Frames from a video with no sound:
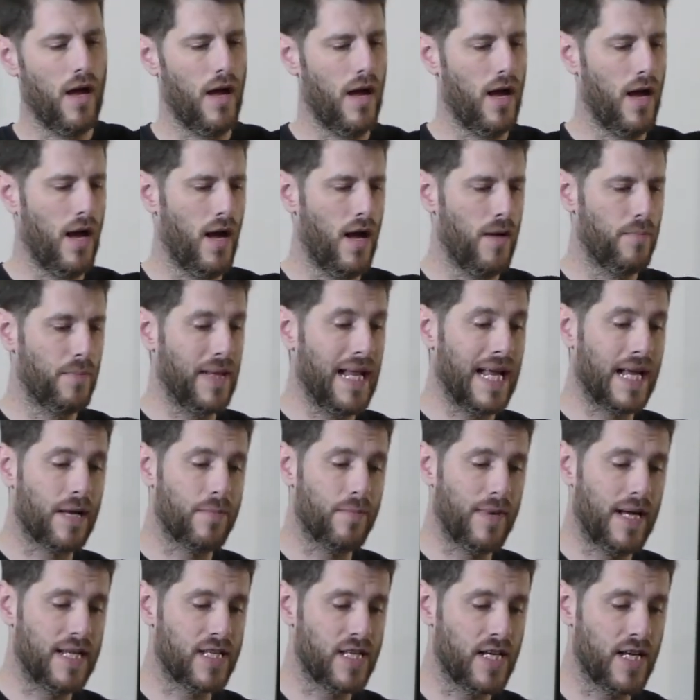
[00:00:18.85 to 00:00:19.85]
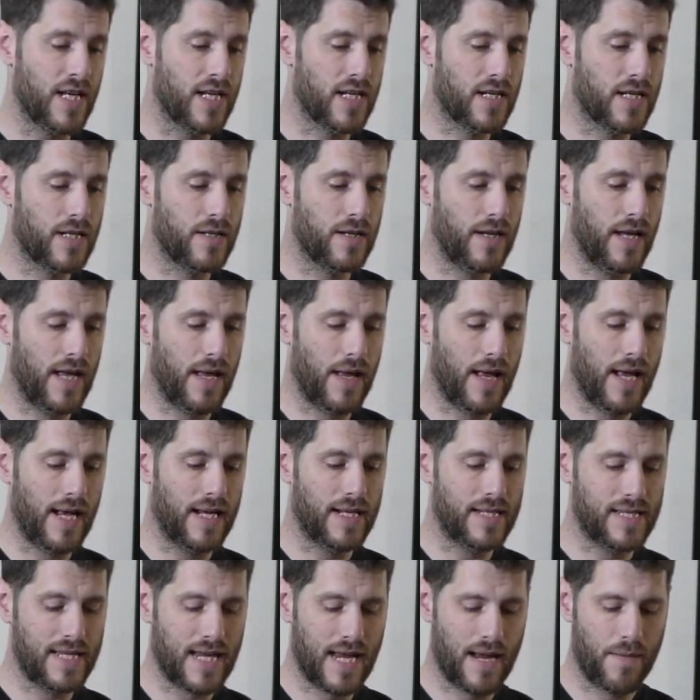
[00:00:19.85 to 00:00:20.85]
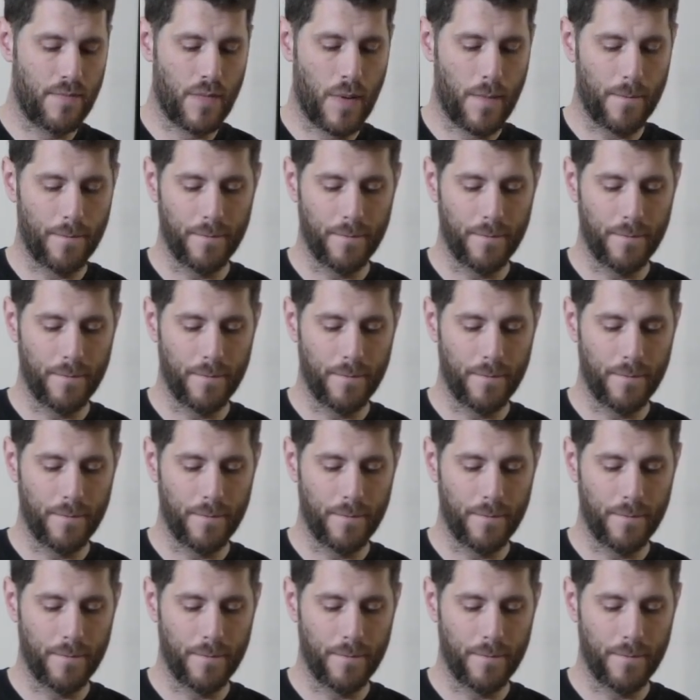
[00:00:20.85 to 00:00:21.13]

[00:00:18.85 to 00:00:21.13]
Blackmagic ATEM